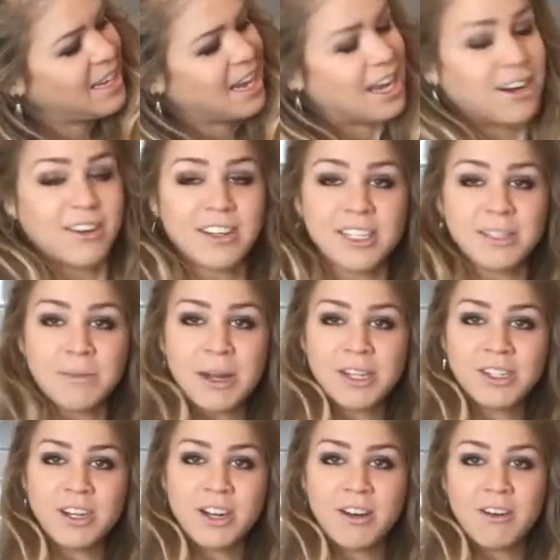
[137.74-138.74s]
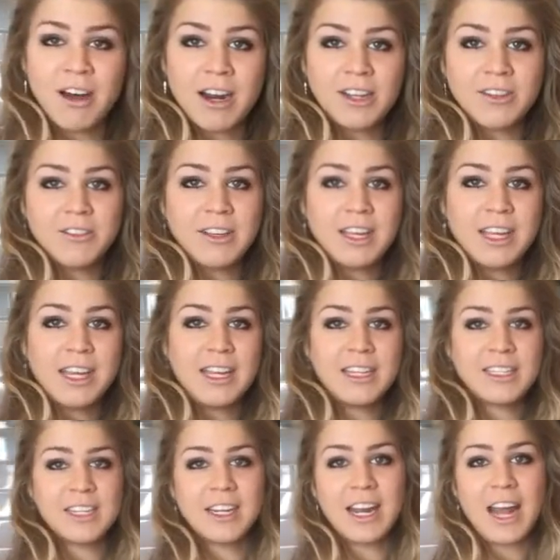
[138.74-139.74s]
I don't expect you to know how to do
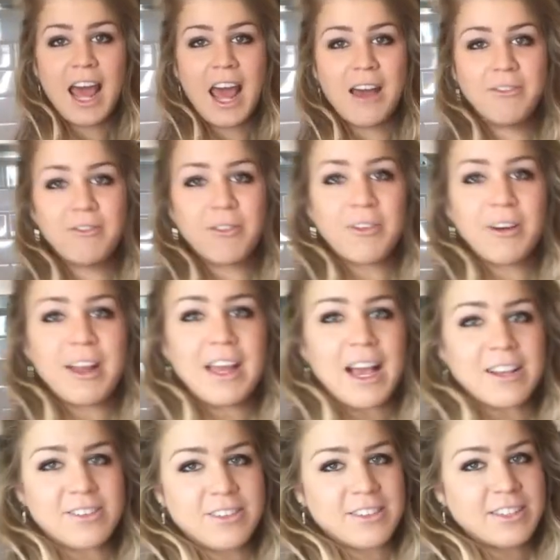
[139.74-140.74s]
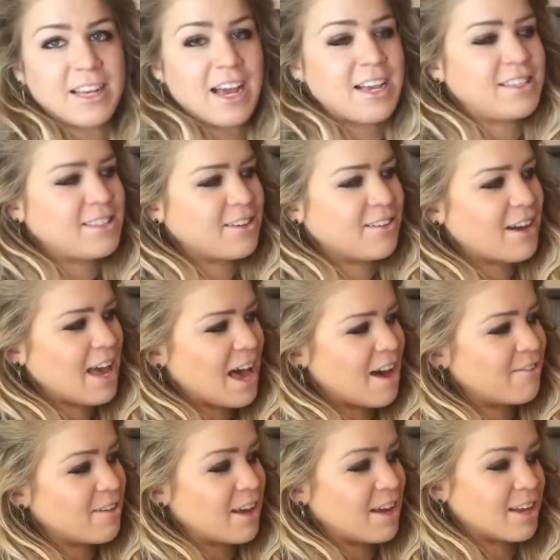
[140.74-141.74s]
each and every exercise, so I
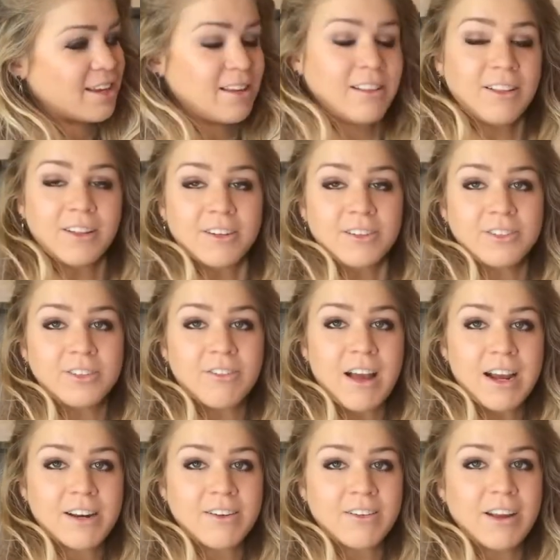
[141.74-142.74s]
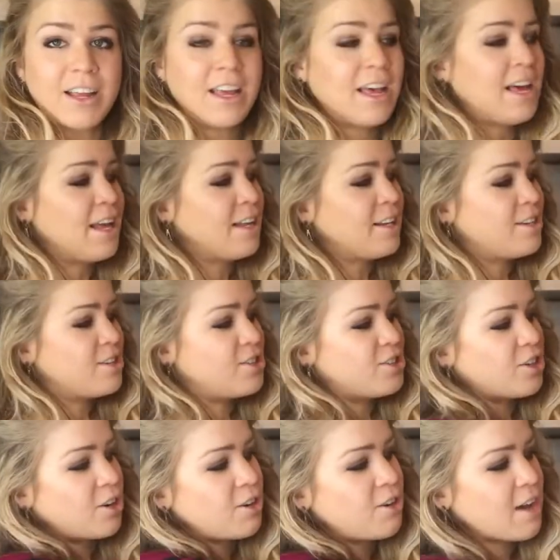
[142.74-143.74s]
have a little directory to
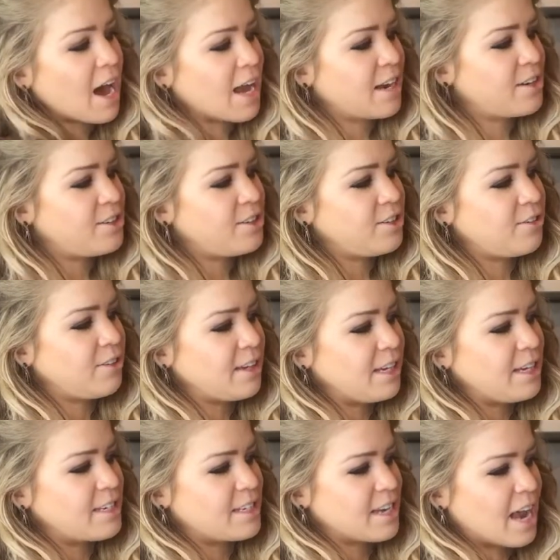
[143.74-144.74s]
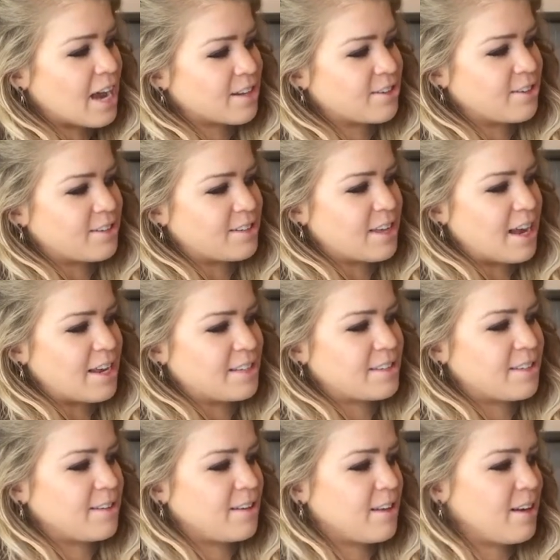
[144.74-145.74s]
show you how to do each exercise.